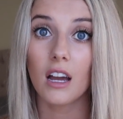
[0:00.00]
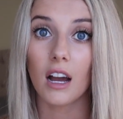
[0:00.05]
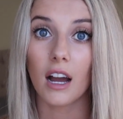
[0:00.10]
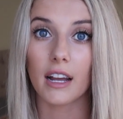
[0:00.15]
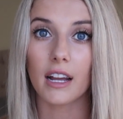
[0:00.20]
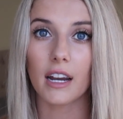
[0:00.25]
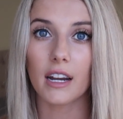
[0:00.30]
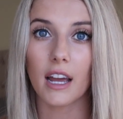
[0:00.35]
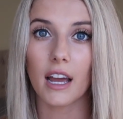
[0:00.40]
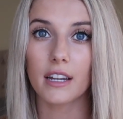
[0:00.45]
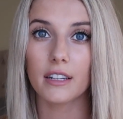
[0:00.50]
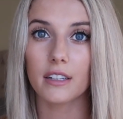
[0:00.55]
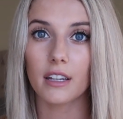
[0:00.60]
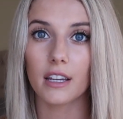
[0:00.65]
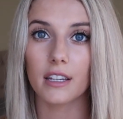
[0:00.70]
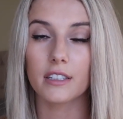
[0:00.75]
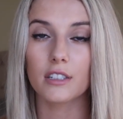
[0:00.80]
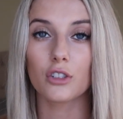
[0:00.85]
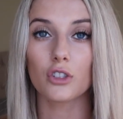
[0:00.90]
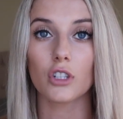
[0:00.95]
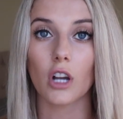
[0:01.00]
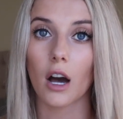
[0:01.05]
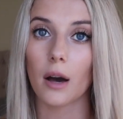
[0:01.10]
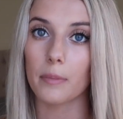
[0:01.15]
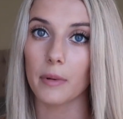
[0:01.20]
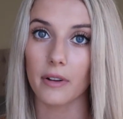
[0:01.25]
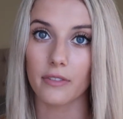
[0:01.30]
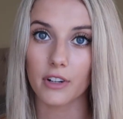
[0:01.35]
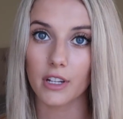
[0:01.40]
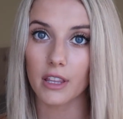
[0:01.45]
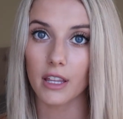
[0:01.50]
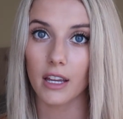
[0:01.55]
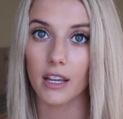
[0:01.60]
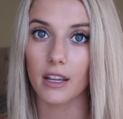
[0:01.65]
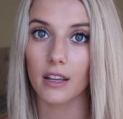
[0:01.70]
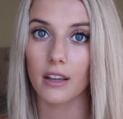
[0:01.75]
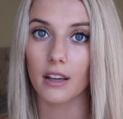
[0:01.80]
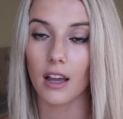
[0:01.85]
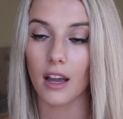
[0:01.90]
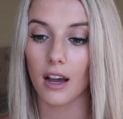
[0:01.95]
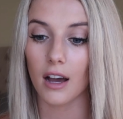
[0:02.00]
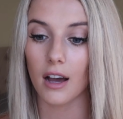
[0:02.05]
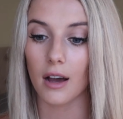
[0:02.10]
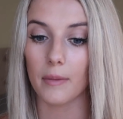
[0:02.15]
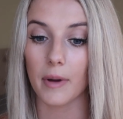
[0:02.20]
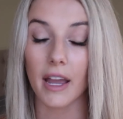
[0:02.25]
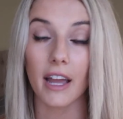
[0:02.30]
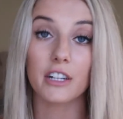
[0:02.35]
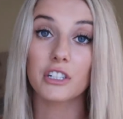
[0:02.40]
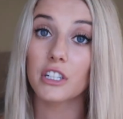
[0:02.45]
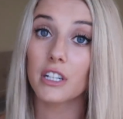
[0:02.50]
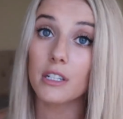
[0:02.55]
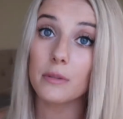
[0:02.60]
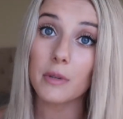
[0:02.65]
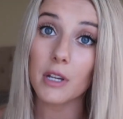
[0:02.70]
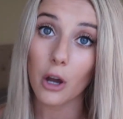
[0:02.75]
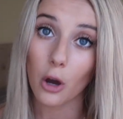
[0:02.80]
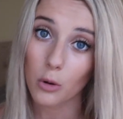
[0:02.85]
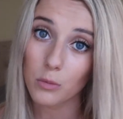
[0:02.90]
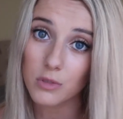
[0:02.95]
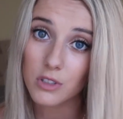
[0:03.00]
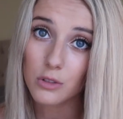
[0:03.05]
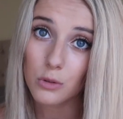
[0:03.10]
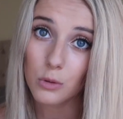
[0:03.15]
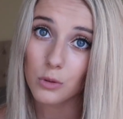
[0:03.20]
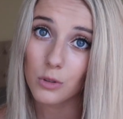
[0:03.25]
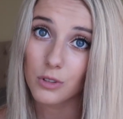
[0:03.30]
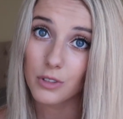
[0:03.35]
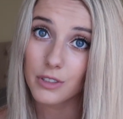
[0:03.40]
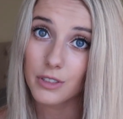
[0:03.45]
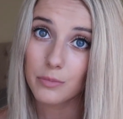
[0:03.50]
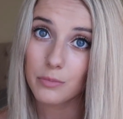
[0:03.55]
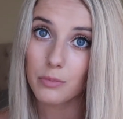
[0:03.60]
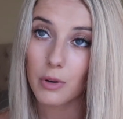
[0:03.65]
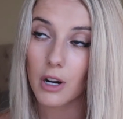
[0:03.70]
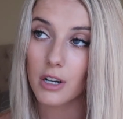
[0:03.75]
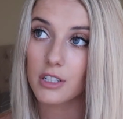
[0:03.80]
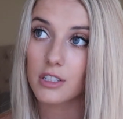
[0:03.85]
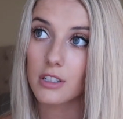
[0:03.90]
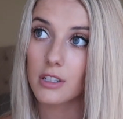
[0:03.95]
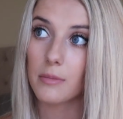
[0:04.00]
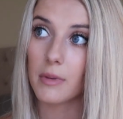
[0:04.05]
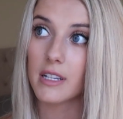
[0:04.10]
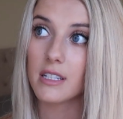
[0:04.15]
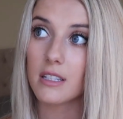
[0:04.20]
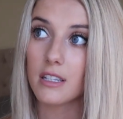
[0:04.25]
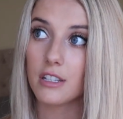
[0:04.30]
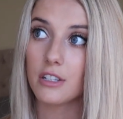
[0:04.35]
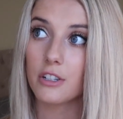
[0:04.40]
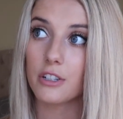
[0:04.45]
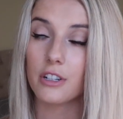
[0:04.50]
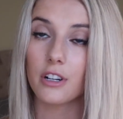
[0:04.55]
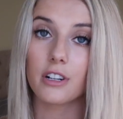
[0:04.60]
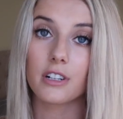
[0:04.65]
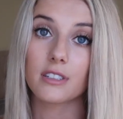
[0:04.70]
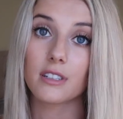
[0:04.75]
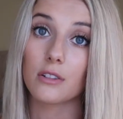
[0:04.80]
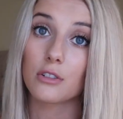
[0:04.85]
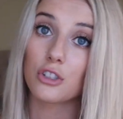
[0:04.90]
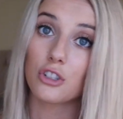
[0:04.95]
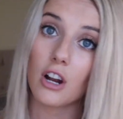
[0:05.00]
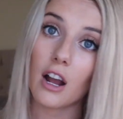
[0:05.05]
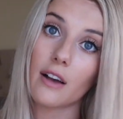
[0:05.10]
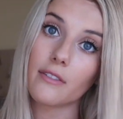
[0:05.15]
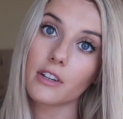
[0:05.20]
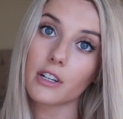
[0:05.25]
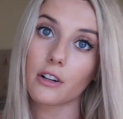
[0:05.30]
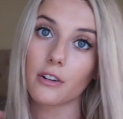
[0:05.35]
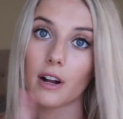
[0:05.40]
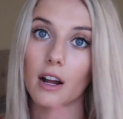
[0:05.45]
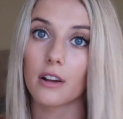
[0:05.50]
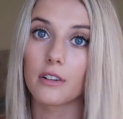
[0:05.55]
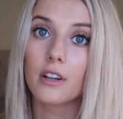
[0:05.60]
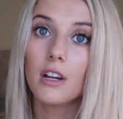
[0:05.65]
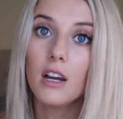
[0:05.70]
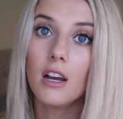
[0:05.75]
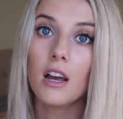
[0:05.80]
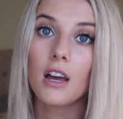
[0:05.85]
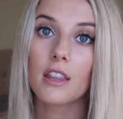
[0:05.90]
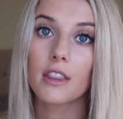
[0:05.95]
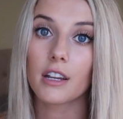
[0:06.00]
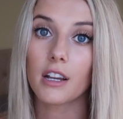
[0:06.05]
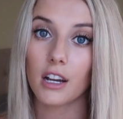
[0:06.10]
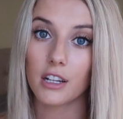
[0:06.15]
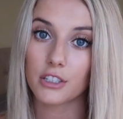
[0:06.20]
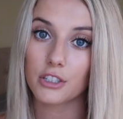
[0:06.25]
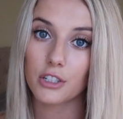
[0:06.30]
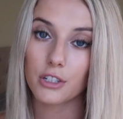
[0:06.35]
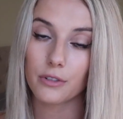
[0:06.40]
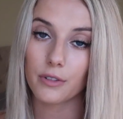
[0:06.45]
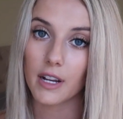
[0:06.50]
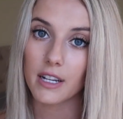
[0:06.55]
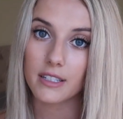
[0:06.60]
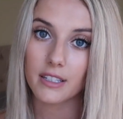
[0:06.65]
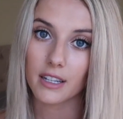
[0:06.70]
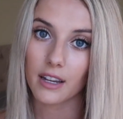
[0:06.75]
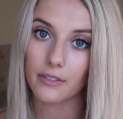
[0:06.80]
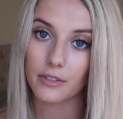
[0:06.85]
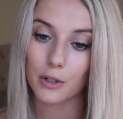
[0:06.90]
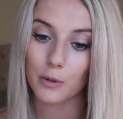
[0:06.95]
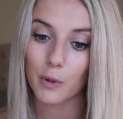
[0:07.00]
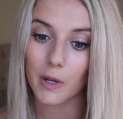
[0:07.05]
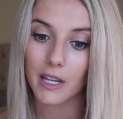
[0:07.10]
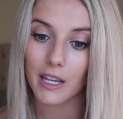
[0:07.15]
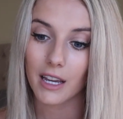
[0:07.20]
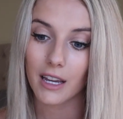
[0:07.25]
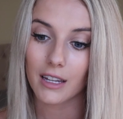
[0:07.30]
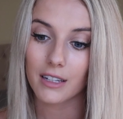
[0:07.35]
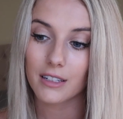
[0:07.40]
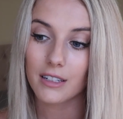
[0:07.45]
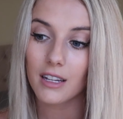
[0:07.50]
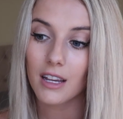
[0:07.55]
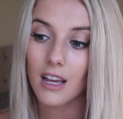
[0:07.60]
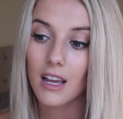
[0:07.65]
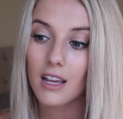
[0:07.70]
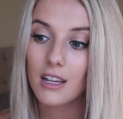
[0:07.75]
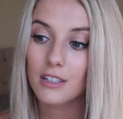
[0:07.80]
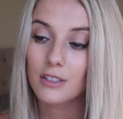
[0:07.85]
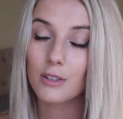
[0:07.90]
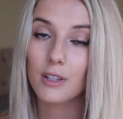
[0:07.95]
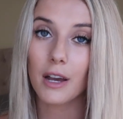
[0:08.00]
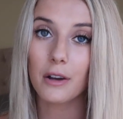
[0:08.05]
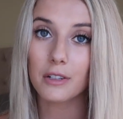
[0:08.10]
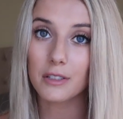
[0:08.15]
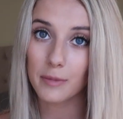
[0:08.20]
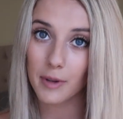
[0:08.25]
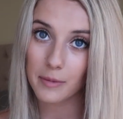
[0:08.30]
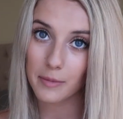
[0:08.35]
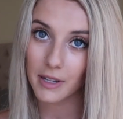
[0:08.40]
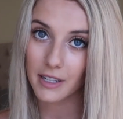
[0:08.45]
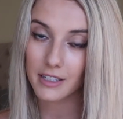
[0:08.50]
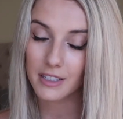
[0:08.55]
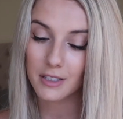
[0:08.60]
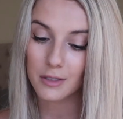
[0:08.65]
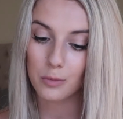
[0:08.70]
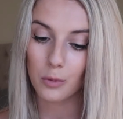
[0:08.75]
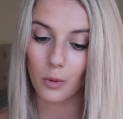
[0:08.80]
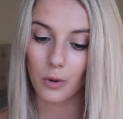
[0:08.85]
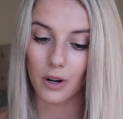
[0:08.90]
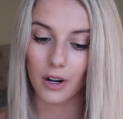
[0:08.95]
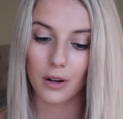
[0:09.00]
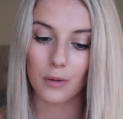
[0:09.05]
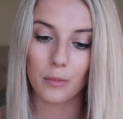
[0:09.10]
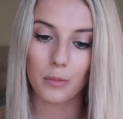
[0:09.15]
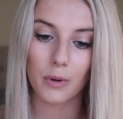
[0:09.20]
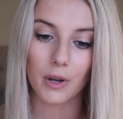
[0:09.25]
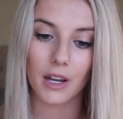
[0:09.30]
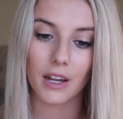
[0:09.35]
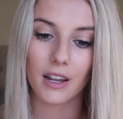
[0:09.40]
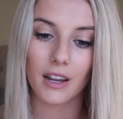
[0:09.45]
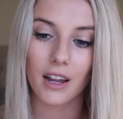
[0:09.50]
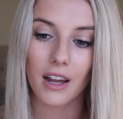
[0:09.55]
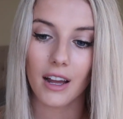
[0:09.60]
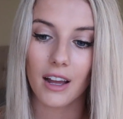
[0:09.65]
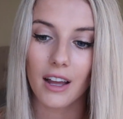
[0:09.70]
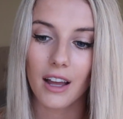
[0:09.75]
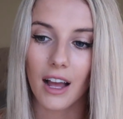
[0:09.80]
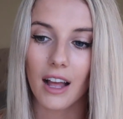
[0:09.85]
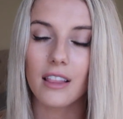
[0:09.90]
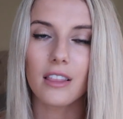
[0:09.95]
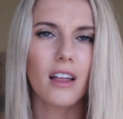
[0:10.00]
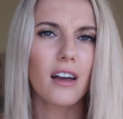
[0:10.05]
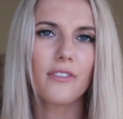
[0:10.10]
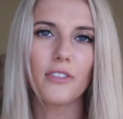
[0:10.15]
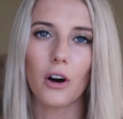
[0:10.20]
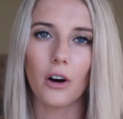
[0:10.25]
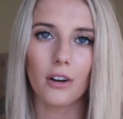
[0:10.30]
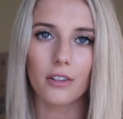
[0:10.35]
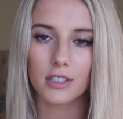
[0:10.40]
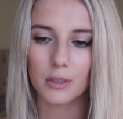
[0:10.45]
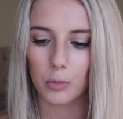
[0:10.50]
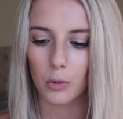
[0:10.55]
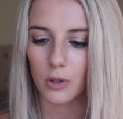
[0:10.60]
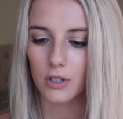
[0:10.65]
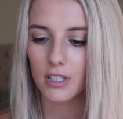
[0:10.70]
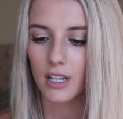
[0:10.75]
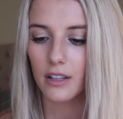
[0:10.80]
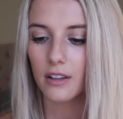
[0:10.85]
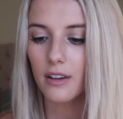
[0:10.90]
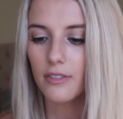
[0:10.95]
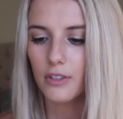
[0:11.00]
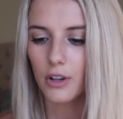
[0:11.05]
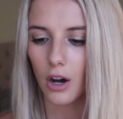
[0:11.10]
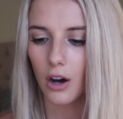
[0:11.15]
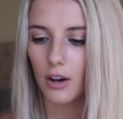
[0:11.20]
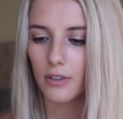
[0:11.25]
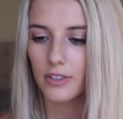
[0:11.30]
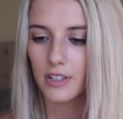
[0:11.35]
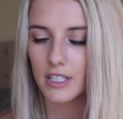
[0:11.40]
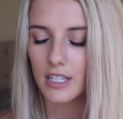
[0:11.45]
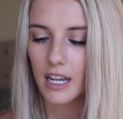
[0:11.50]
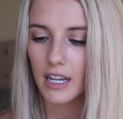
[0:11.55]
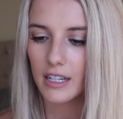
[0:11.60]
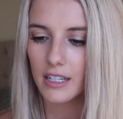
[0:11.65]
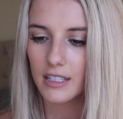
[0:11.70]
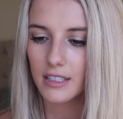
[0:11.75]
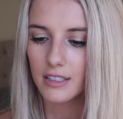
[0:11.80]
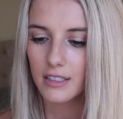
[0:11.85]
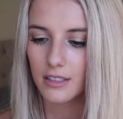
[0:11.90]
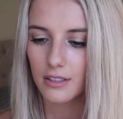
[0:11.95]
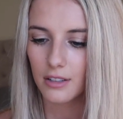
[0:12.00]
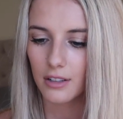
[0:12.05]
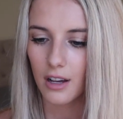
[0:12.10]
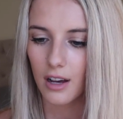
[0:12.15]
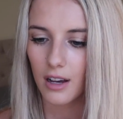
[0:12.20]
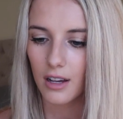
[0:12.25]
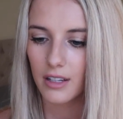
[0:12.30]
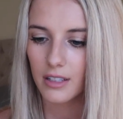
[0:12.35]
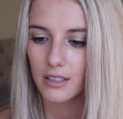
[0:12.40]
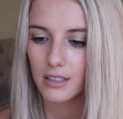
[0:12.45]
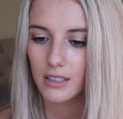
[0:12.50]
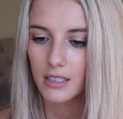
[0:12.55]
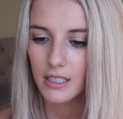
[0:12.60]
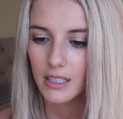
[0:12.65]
I kind of had to like stop everything. I actually had to be homeschooled partially my senior year because I was traveling around the country racing every weekend. So that was my biggest sport, but I love all sports. I love golf and tennis a lot.